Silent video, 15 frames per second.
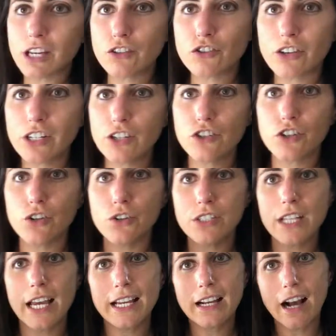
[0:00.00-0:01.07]
at Trader
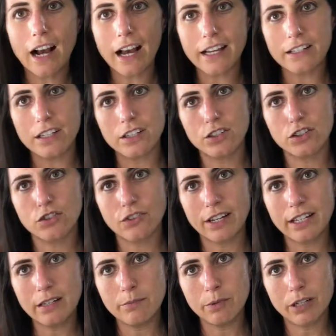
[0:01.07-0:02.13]
Joe's, I got
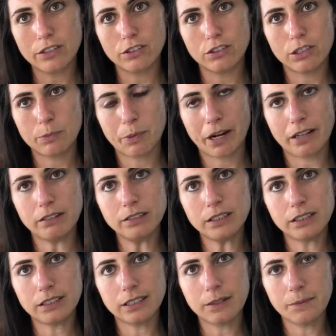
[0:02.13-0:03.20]
shredded Brussels
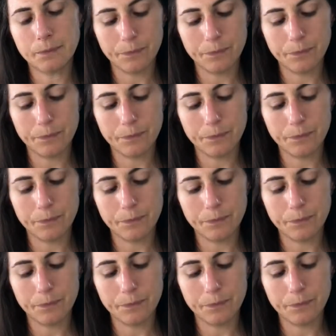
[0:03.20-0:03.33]
sprouts,